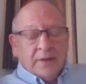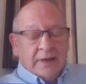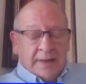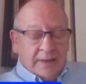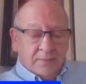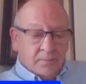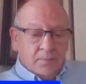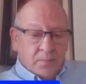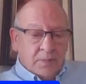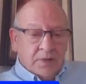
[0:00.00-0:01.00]

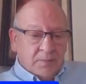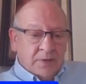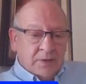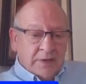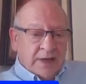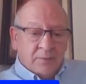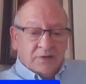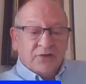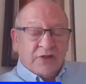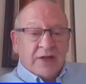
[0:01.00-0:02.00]
Our
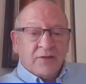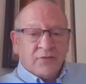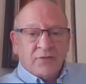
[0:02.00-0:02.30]
staff